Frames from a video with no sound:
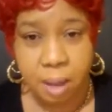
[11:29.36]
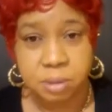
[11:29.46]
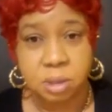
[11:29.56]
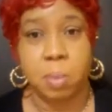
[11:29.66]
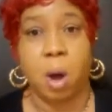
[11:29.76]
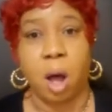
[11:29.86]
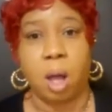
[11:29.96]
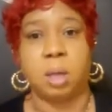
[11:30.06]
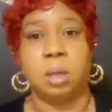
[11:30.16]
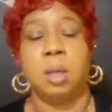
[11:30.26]

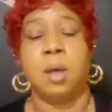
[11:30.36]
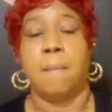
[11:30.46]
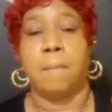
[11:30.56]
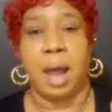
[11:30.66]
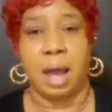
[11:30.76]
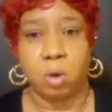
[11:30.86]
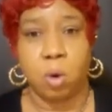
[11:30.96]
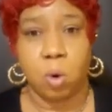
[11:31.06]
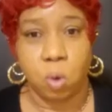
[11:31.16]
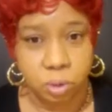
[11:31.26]
small black
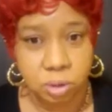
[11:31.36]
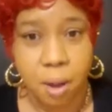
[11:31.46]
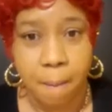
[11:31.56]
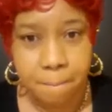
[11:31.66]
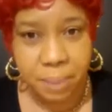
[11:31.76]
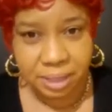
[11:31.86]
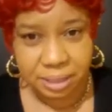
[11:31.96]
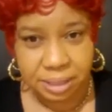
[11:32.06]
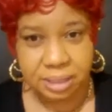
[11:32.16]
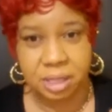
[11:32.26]
owned
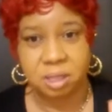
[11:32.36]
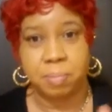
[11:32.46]
businesses.